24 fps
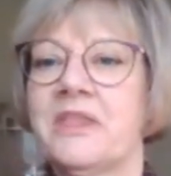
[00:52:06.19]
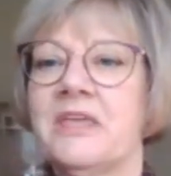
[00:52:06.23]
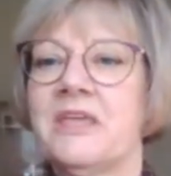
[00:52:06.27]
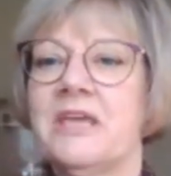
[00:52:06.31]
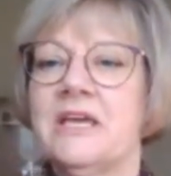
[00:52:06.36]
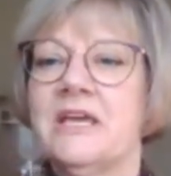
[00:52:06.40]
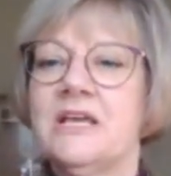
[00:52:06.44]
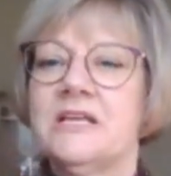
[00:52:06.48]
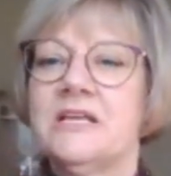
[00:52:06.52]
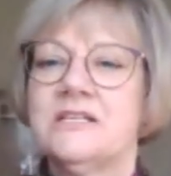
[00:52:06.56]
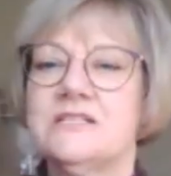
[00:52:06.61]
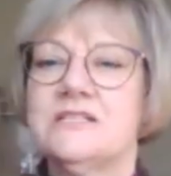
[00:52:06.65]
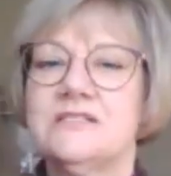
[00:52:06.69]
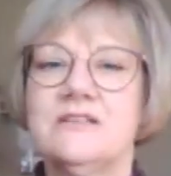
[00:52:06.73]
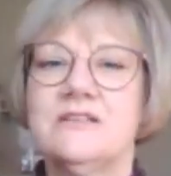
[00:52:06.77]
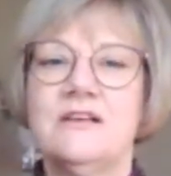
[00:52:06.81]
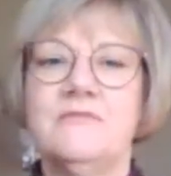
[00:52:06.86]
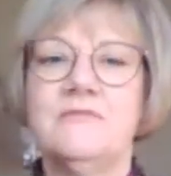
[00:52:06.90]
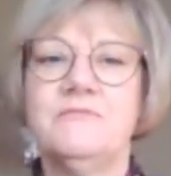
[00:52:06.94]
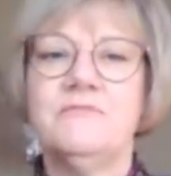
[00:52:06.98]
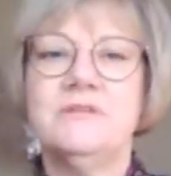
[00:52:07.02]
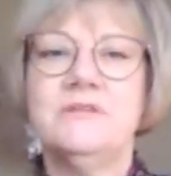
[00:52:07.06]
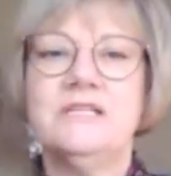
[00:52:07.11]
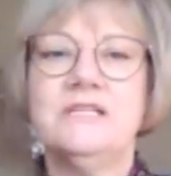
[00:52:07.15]

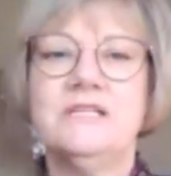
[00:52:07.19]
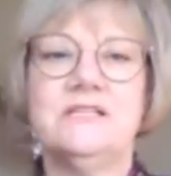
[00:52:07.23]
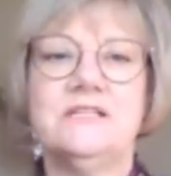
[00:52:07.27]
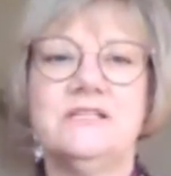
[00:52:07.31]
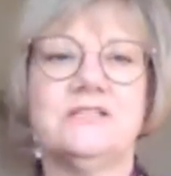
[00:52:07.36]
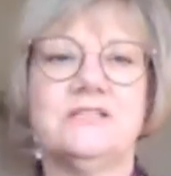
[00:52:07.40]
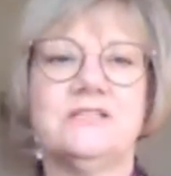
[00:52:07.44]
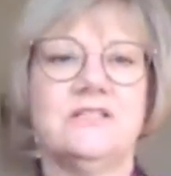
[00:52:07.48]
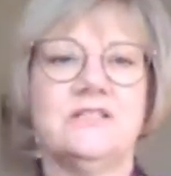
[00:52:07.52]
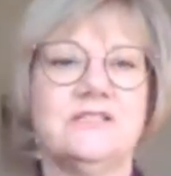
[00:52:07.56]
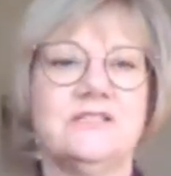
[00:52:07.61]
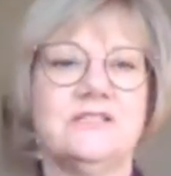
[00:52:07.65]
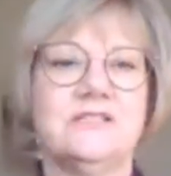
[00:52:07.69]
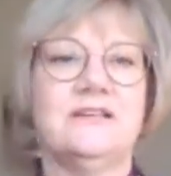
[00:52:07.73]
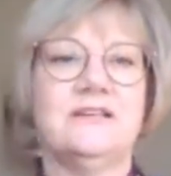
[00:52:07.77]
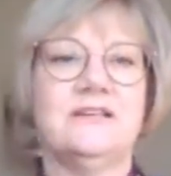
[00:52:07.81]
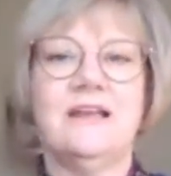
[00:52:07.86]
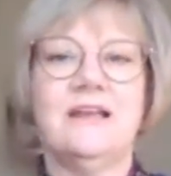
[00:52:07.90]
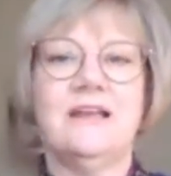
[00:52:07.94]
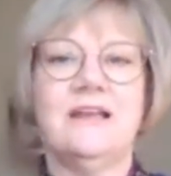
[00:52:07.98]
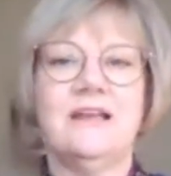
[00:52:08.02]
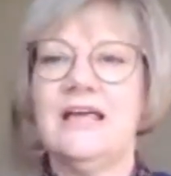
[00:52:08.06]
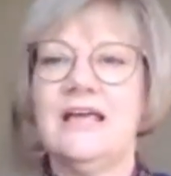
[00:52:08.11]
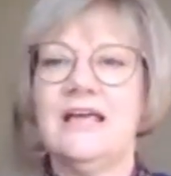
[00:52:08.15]
Somebody's just
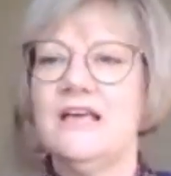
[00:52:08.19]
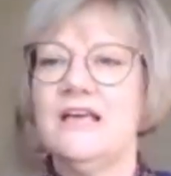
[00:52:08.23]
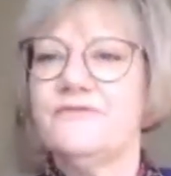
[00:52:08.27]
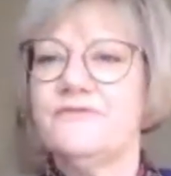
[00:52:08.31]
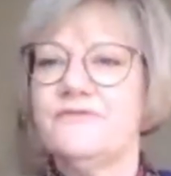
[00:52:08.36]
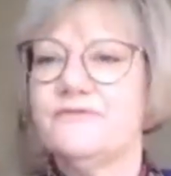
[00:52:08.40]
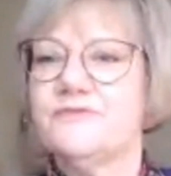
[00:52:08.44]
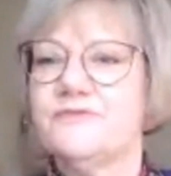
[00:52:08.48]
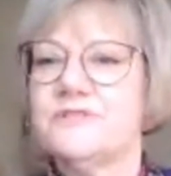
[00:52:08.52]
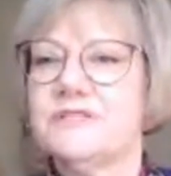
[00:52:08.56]
left.